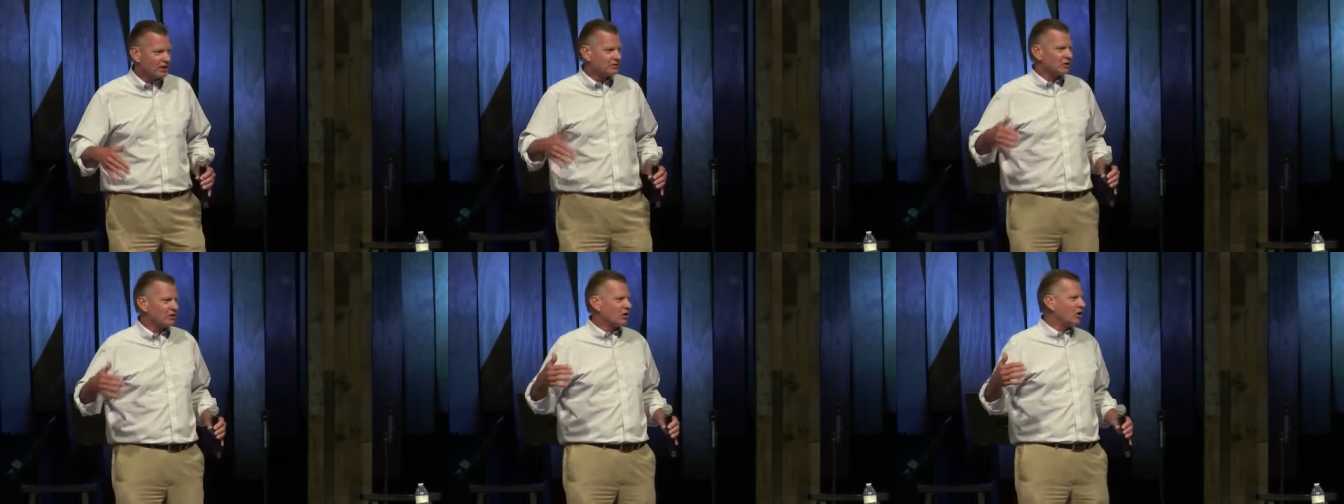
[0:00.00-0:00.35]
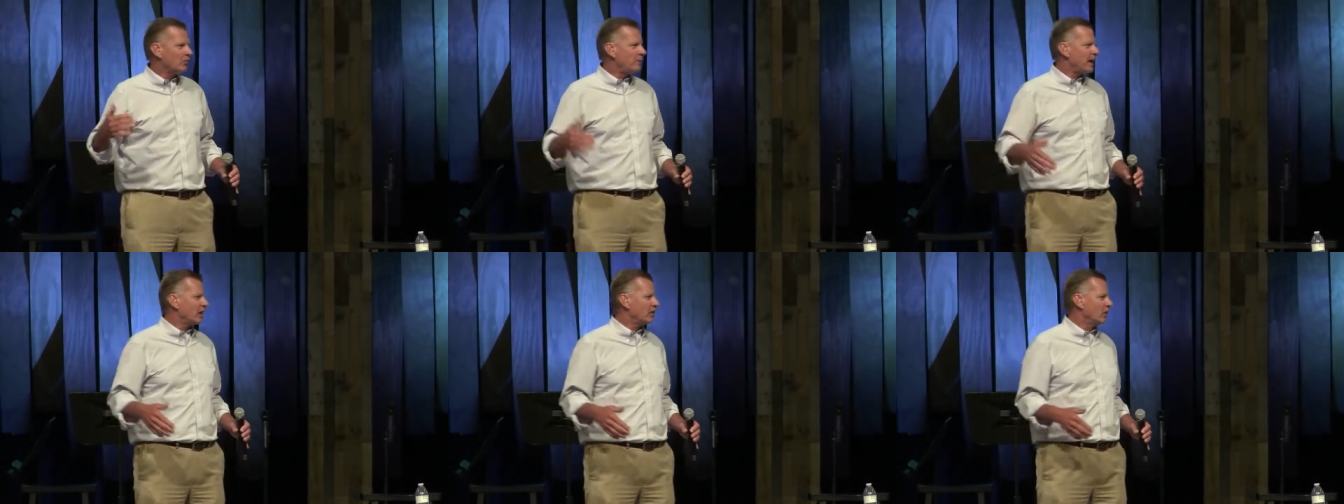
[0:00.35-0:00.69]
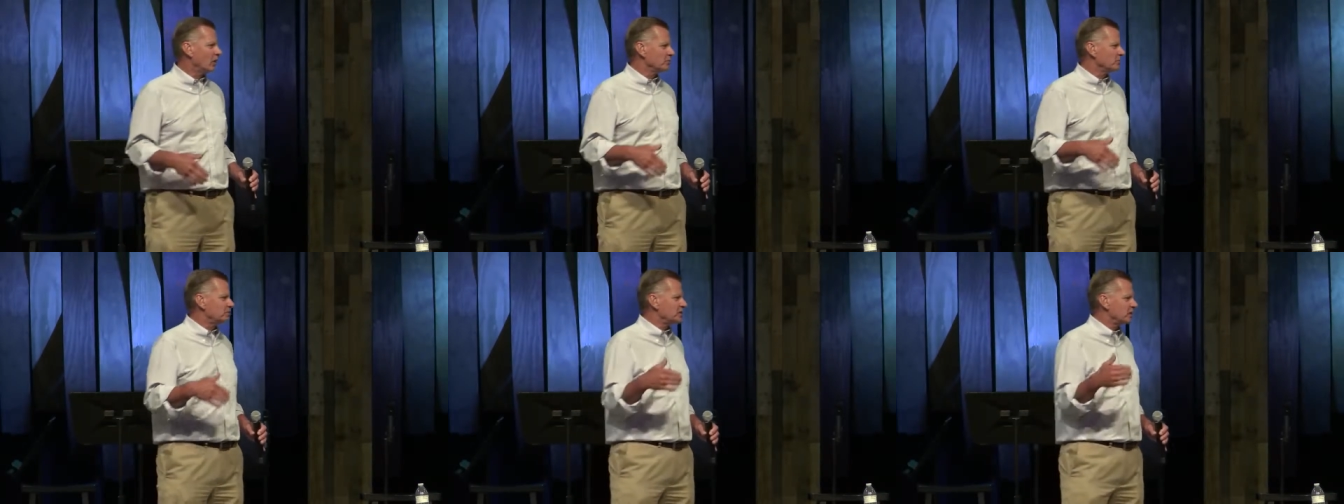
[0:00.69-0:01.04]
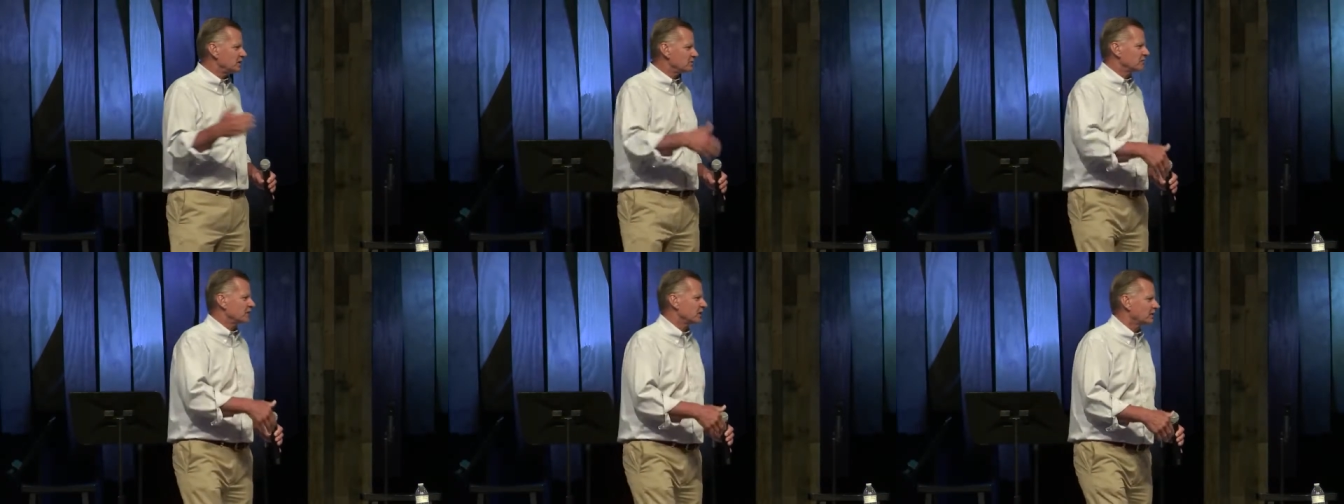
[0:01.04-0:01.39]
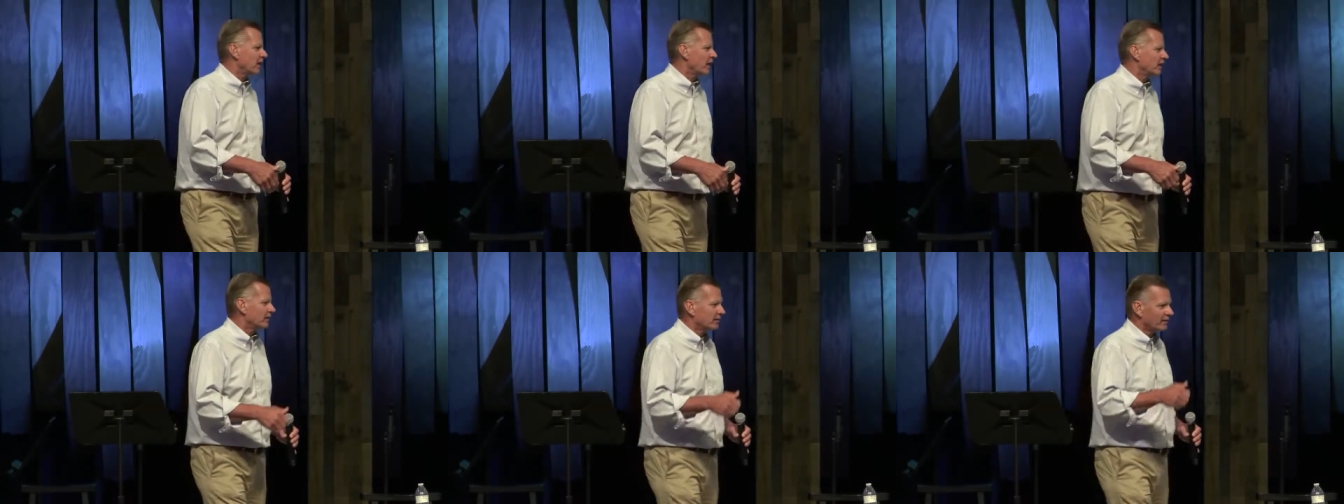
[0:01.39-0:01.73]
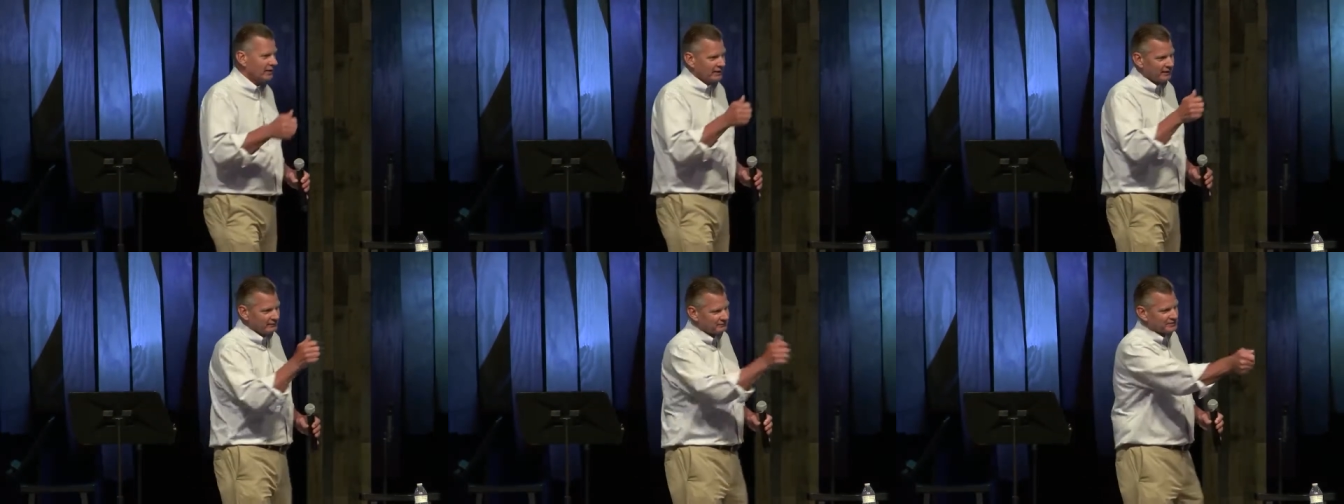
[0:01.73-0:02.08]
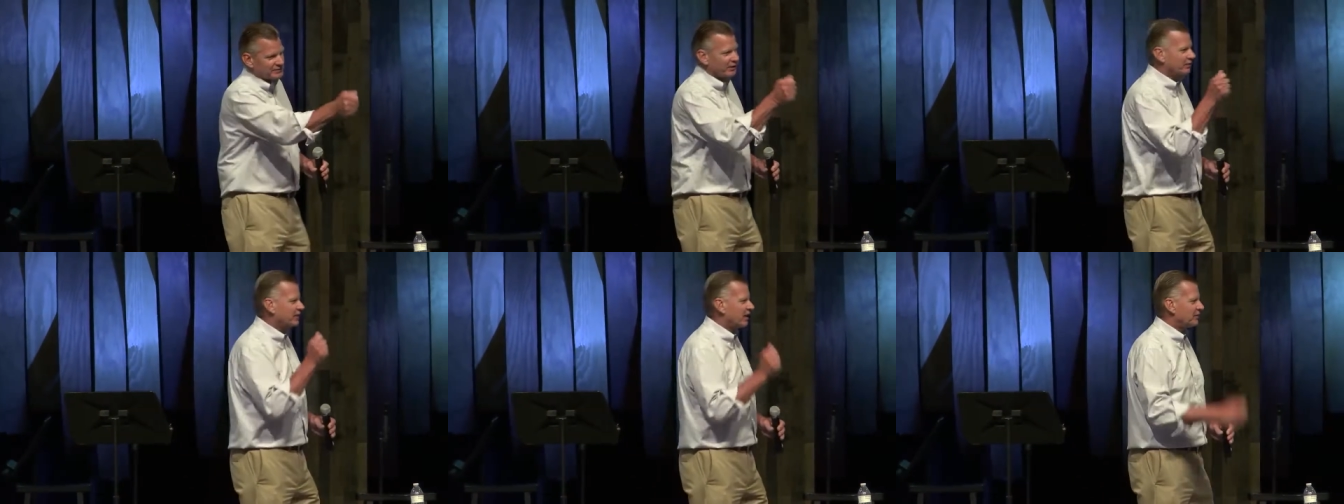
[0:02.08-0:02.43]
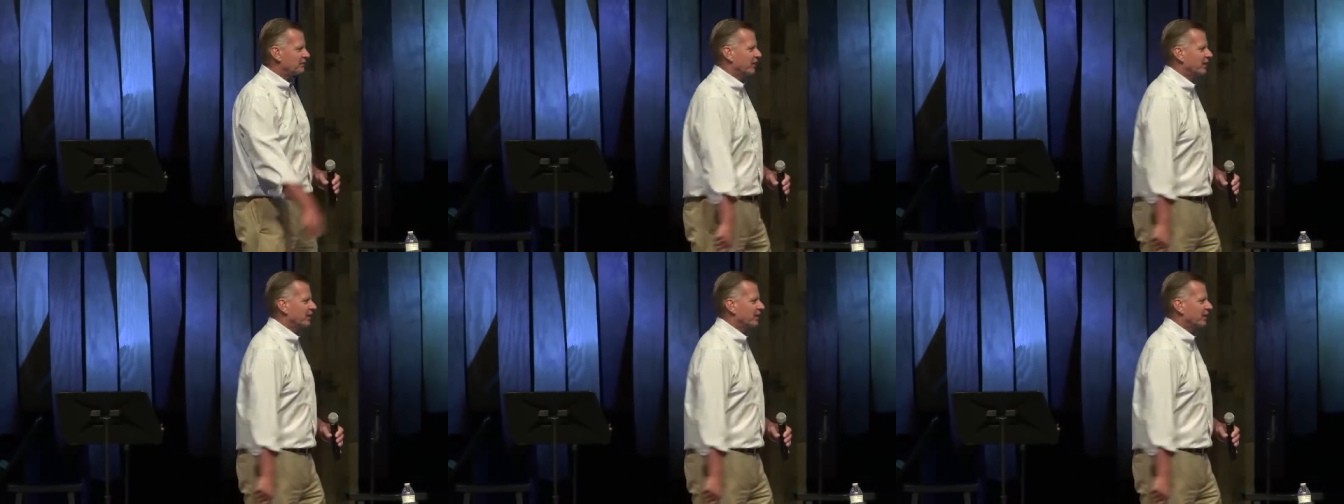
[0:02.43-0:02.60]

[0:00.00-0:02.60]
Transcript: back home, sit in his recliner, turn that Vikings